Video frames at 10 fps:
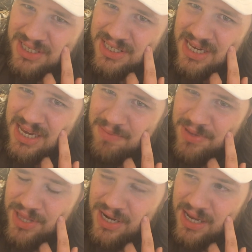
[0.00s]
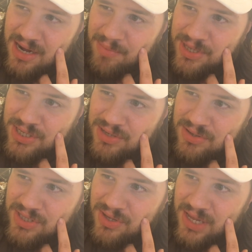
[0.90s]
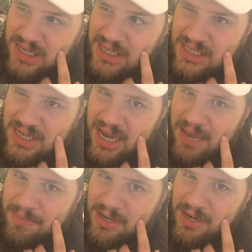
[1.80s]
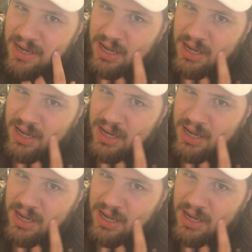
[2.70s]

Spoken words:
in seeing, but then again, I'm a dude, so that tends to happen.